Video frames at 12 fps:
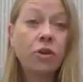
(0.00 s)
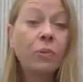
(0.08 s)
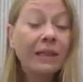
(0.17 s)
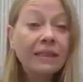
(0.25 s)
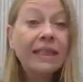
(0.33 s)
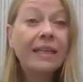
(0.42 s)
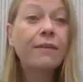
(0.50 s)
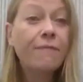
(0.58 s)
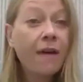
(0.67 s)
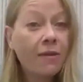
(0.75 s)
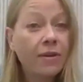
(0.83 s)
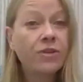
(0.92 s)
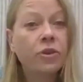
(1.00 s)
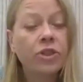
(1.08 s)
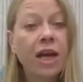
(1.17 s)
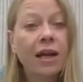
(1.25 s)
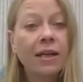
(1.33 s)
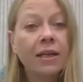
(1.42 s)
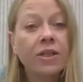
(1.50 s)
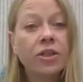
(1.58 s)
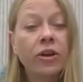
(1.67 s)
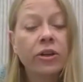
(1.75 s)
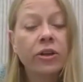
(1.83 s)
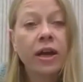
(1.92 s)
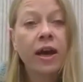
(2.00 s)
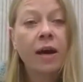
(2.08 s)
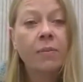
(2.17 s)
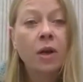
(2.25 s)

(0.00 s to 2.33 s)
will need a very strong challenge on.